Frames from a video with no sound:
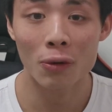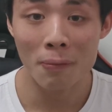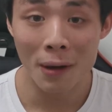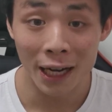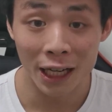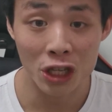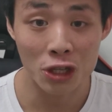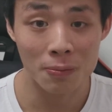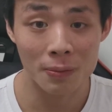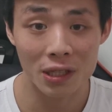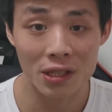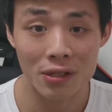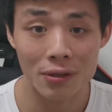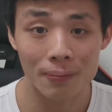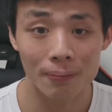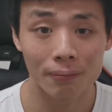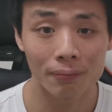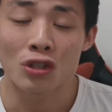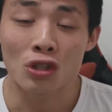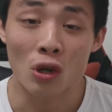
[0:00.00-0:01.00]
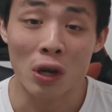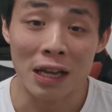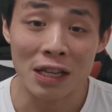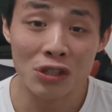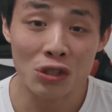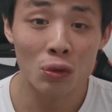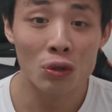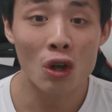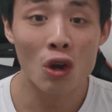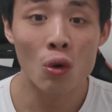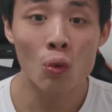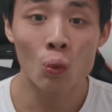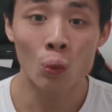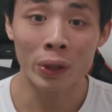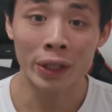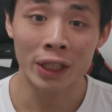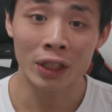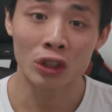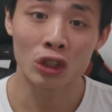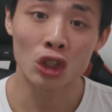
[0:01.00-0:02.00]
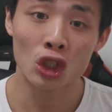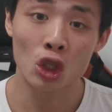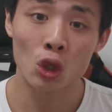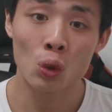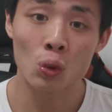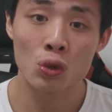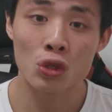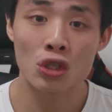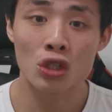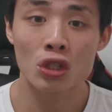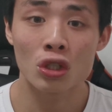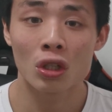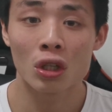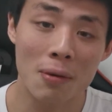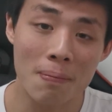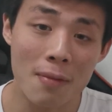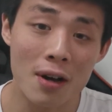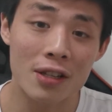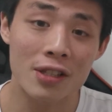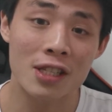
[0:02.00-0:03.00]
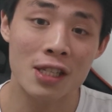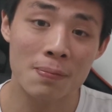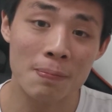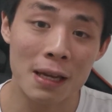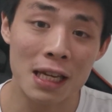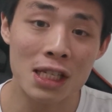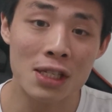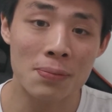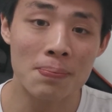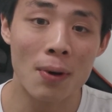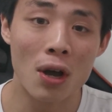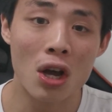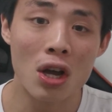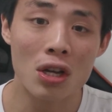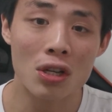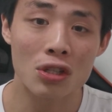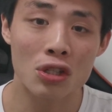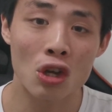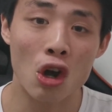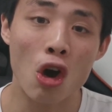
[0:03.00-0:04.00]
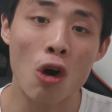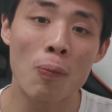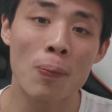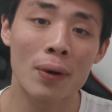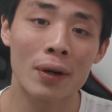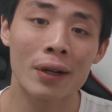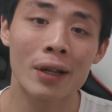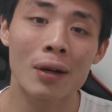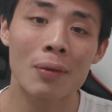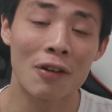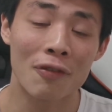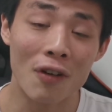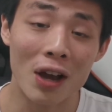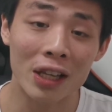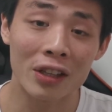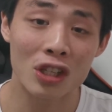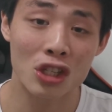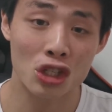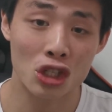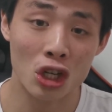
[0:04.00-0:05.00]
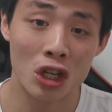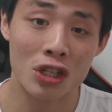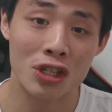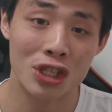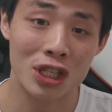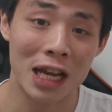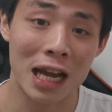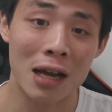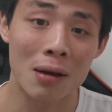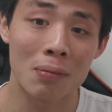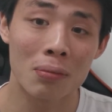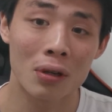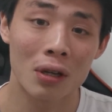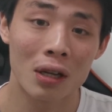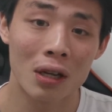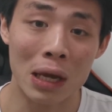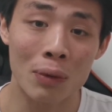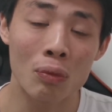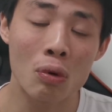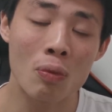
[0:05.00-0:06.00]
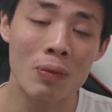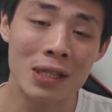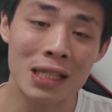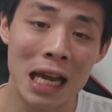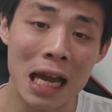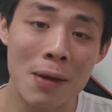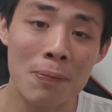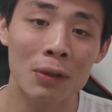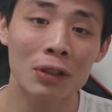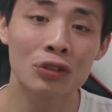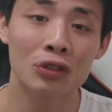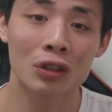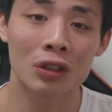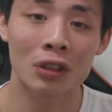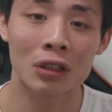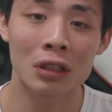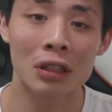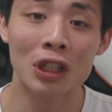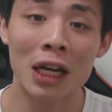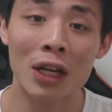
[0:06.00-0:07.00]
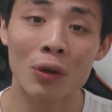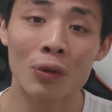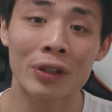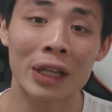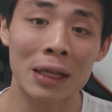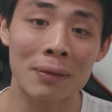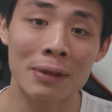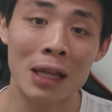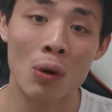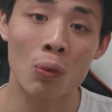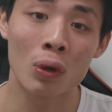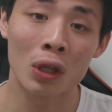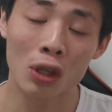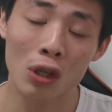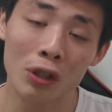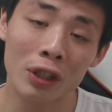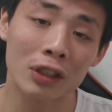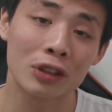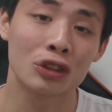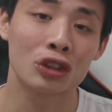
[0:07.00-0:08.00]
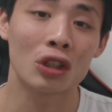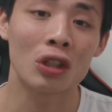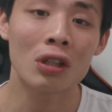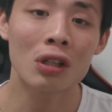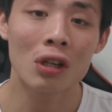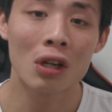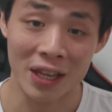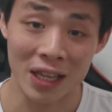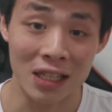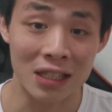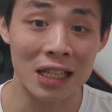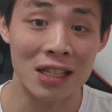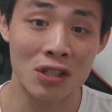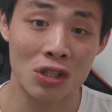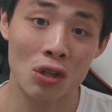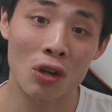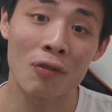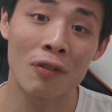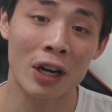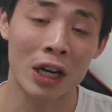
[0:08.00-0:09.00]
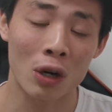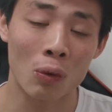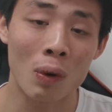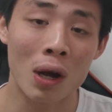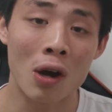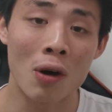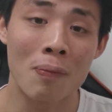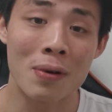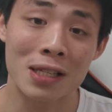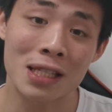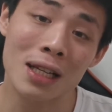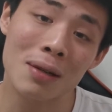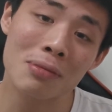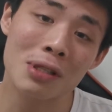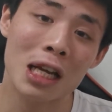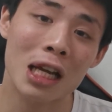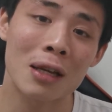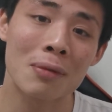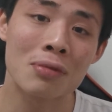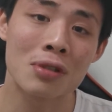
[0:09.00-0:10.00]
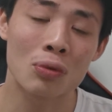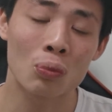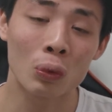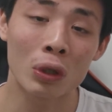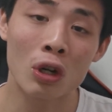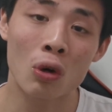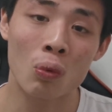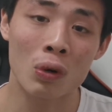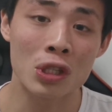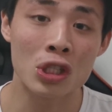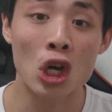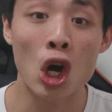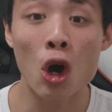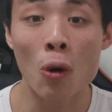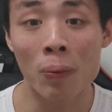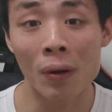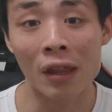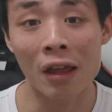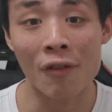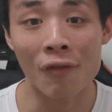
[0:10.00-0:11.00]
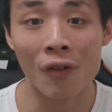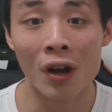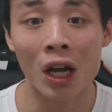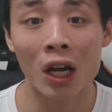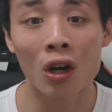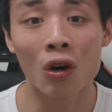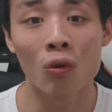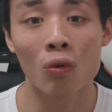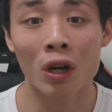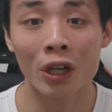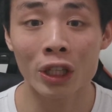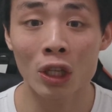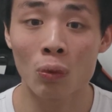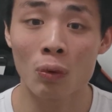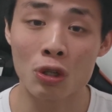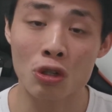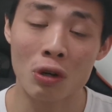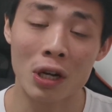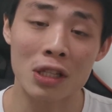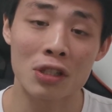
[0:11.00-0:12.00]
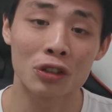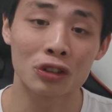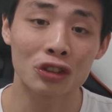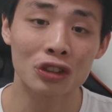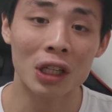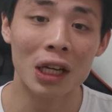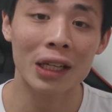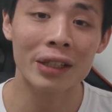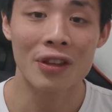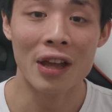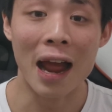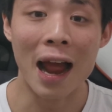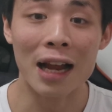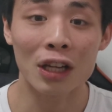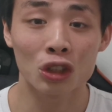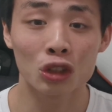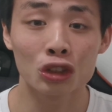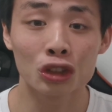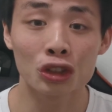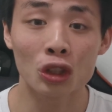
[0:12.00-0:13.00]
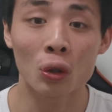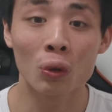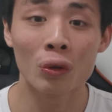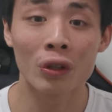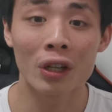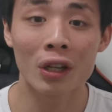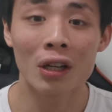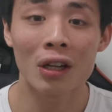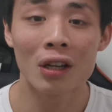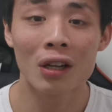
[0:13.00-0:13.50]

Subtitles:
management. So as you know, we can use Command Spacebar to open up a Find the Search tab. And when we type in for the file name that we're looking for, it does so very well. But sometimes we don't want to open that file, rather we're trying to find the actual folder